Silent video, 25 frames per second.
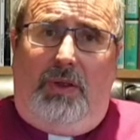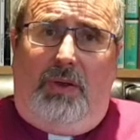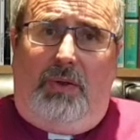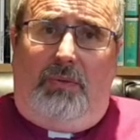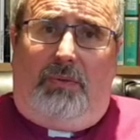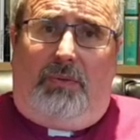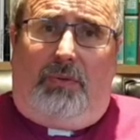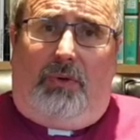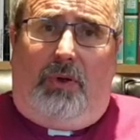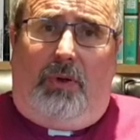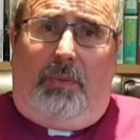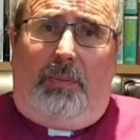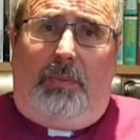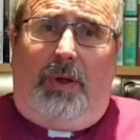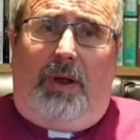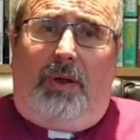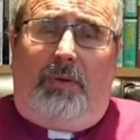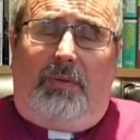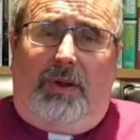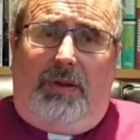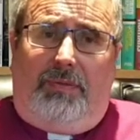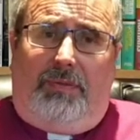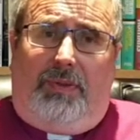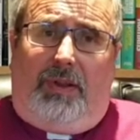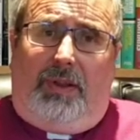from a
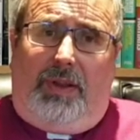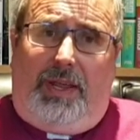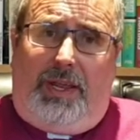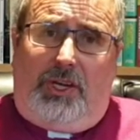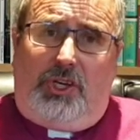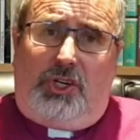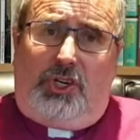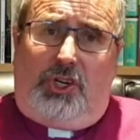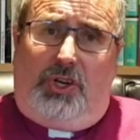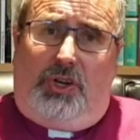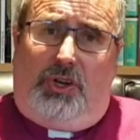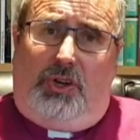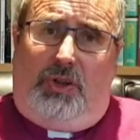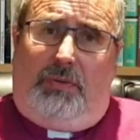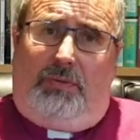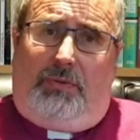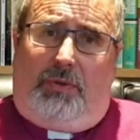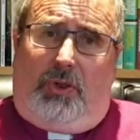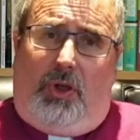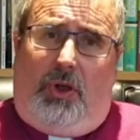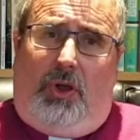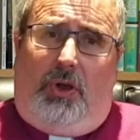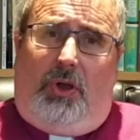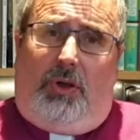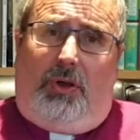revelation of
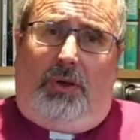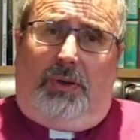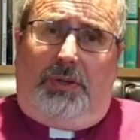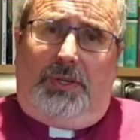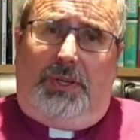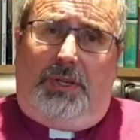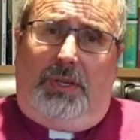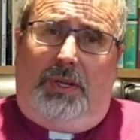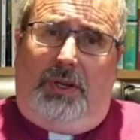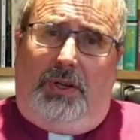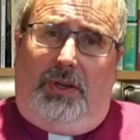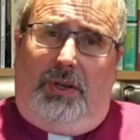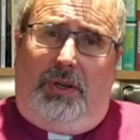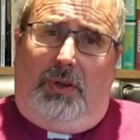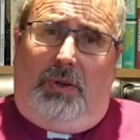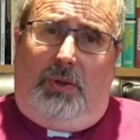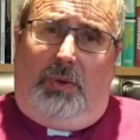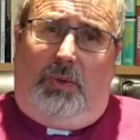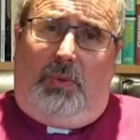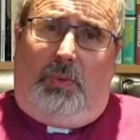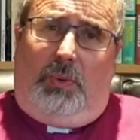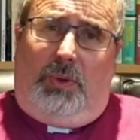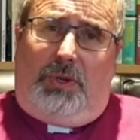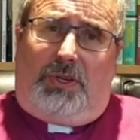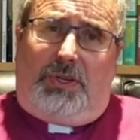God,
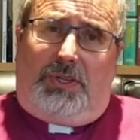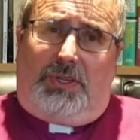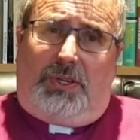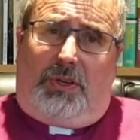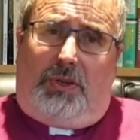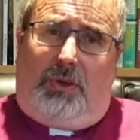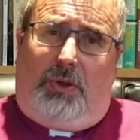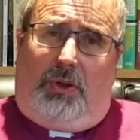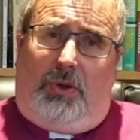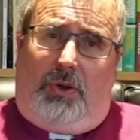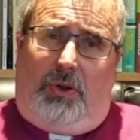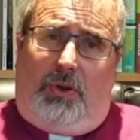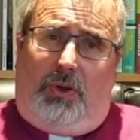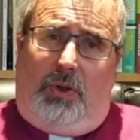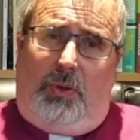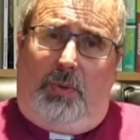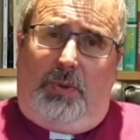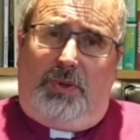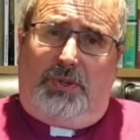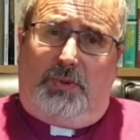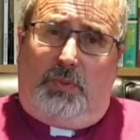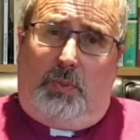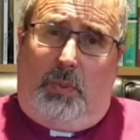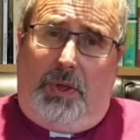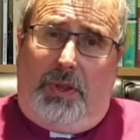which is a God who
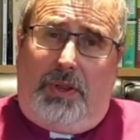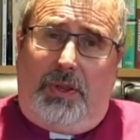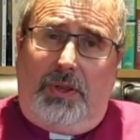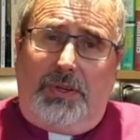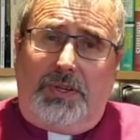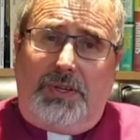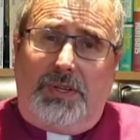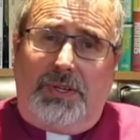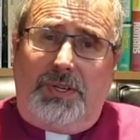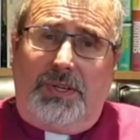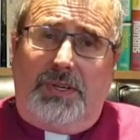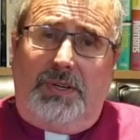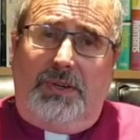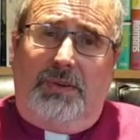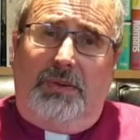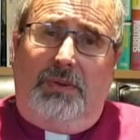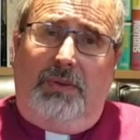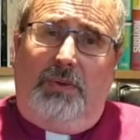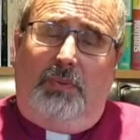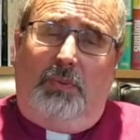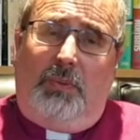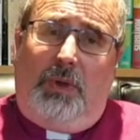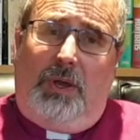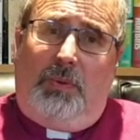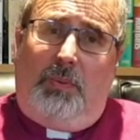is with us
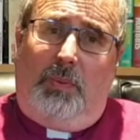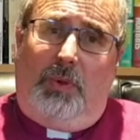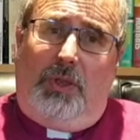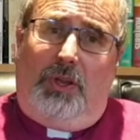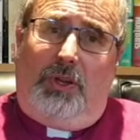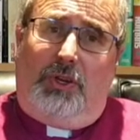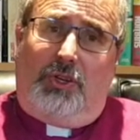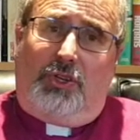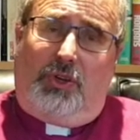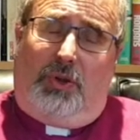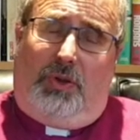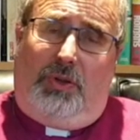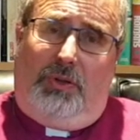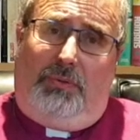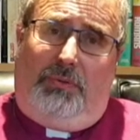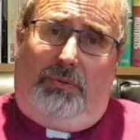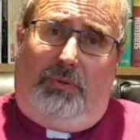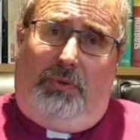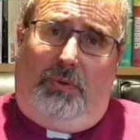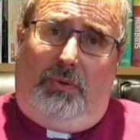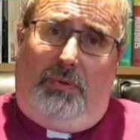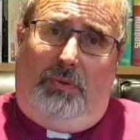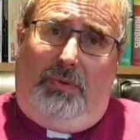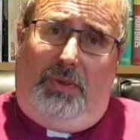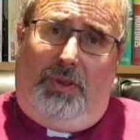when we are
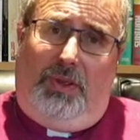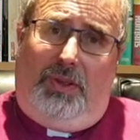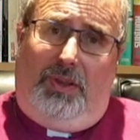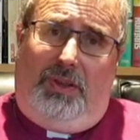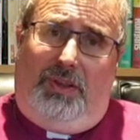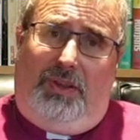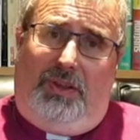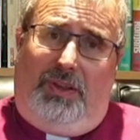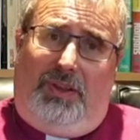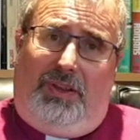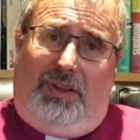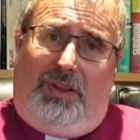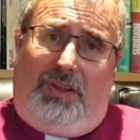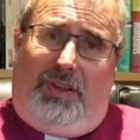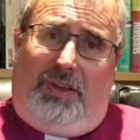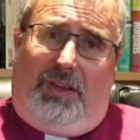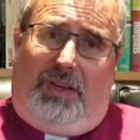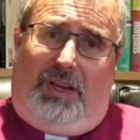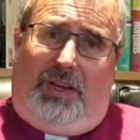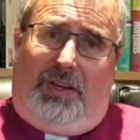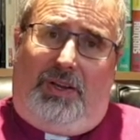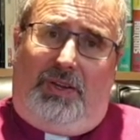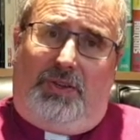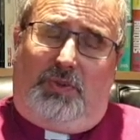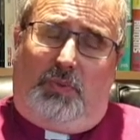joyful
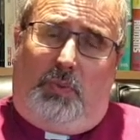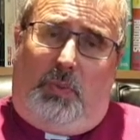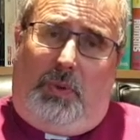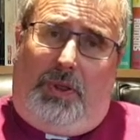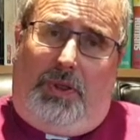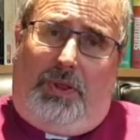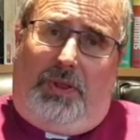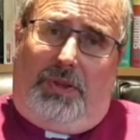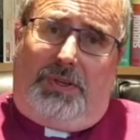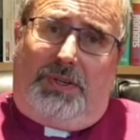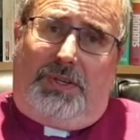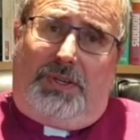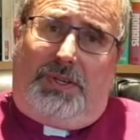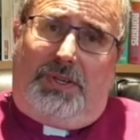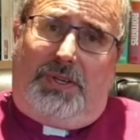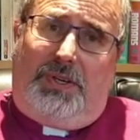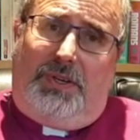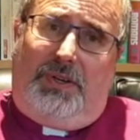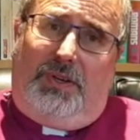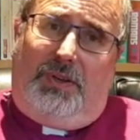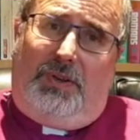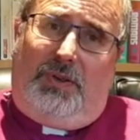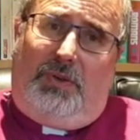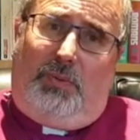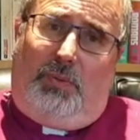and is with us
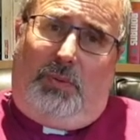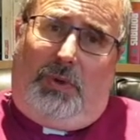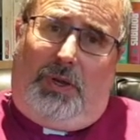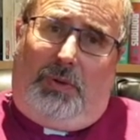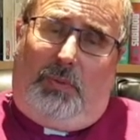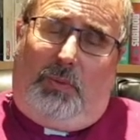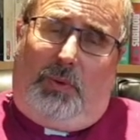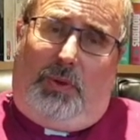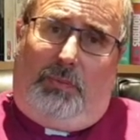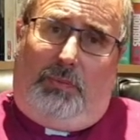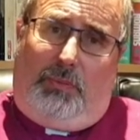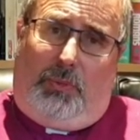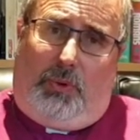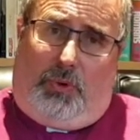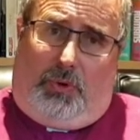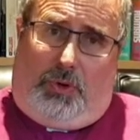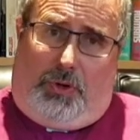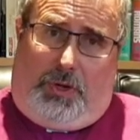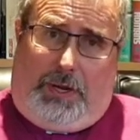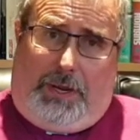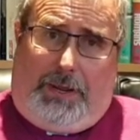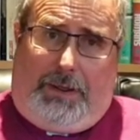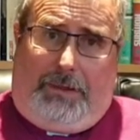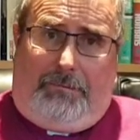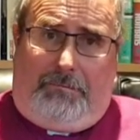when we're
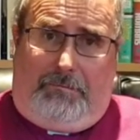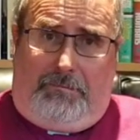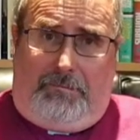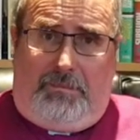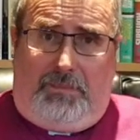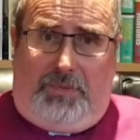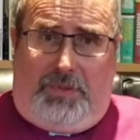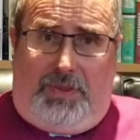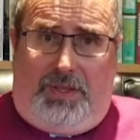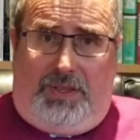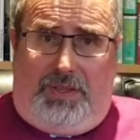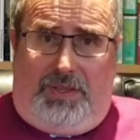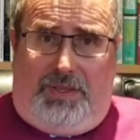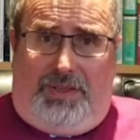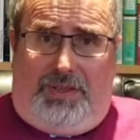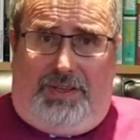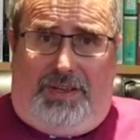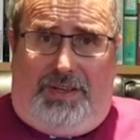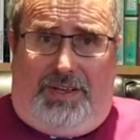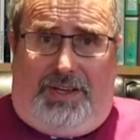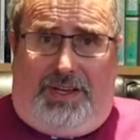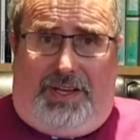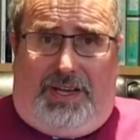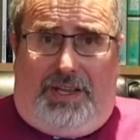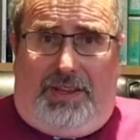mourning.
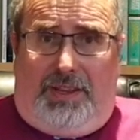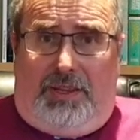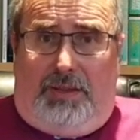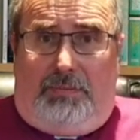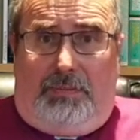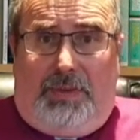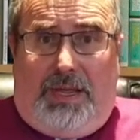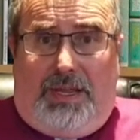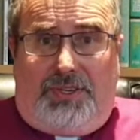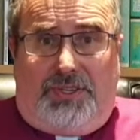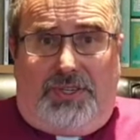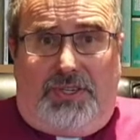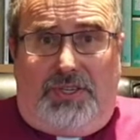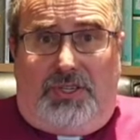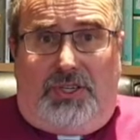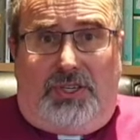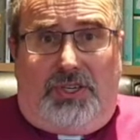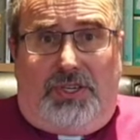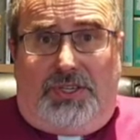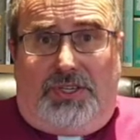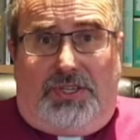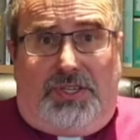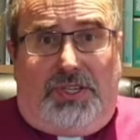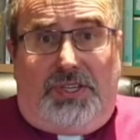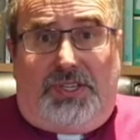And the message
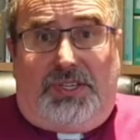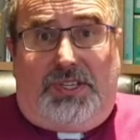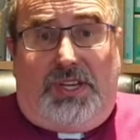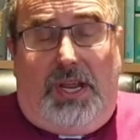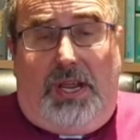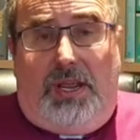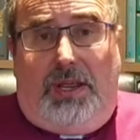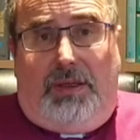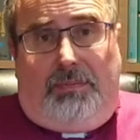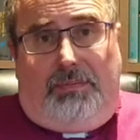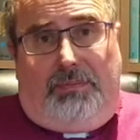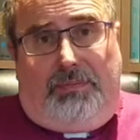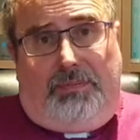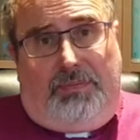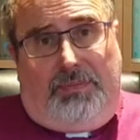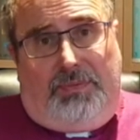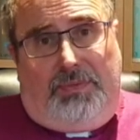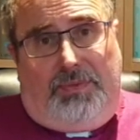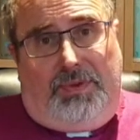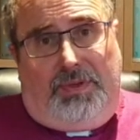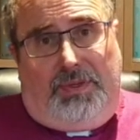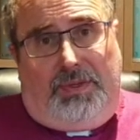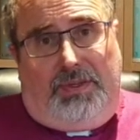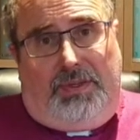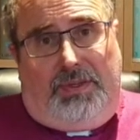is the same.
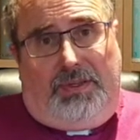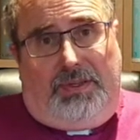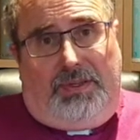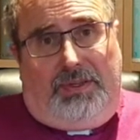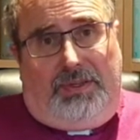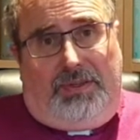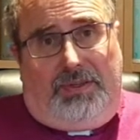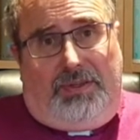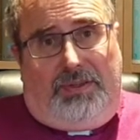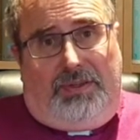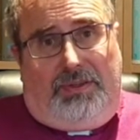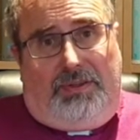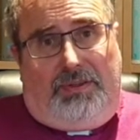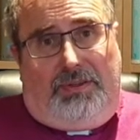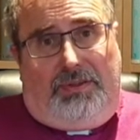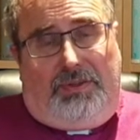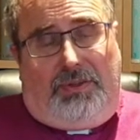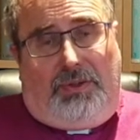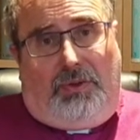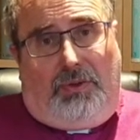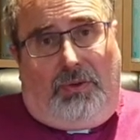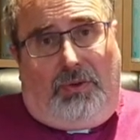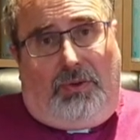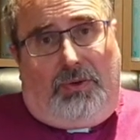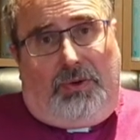The
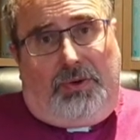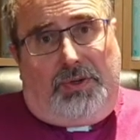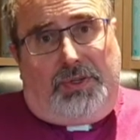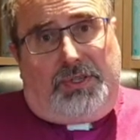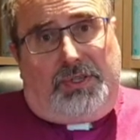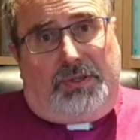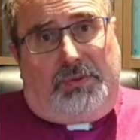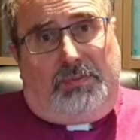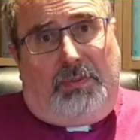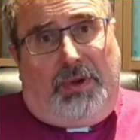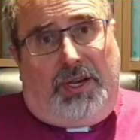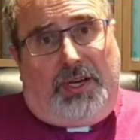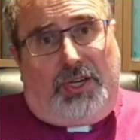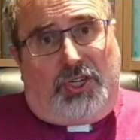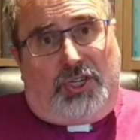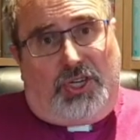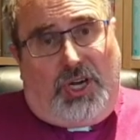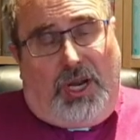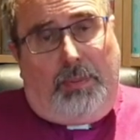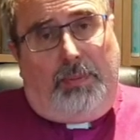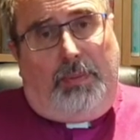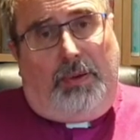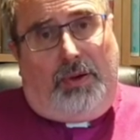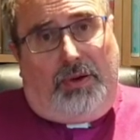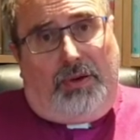Lord's my
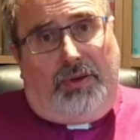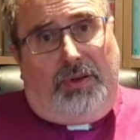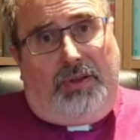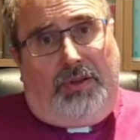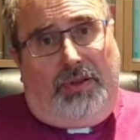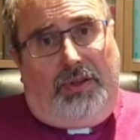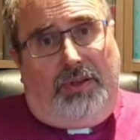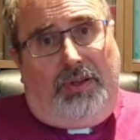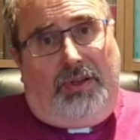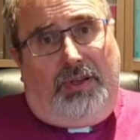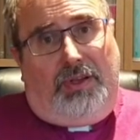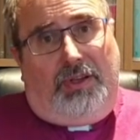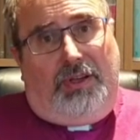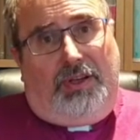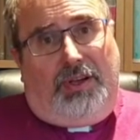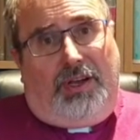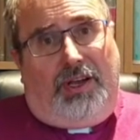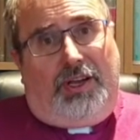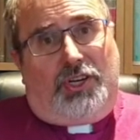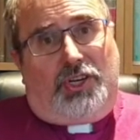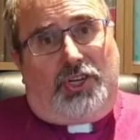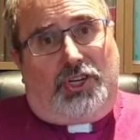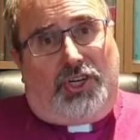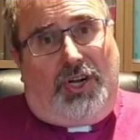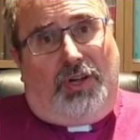shepherd, I
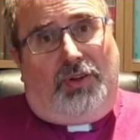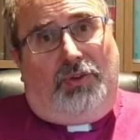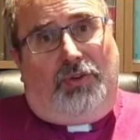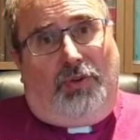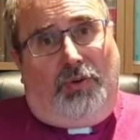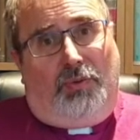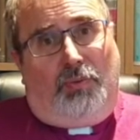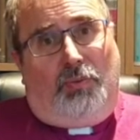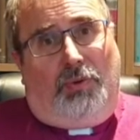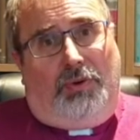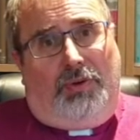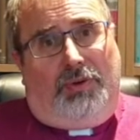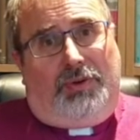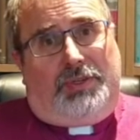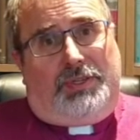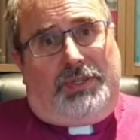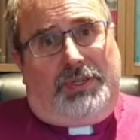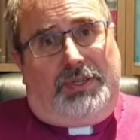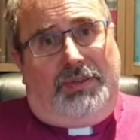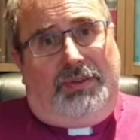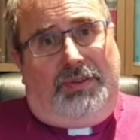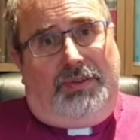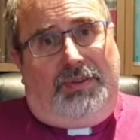shall not want.